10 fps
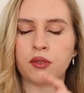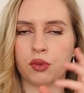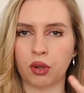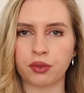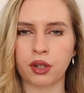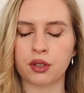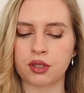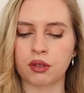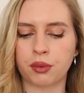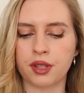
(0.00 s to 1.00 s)
if you of
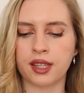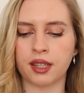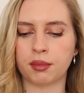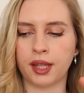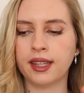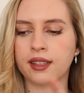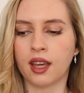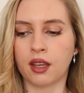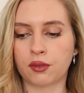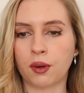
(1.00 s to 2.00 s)
course already can play it,
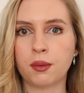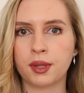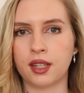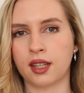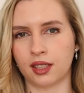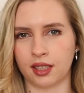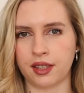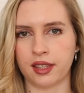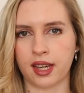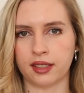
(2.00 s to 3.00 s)
from the beginning until
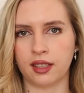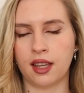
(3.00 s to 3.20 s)
the end.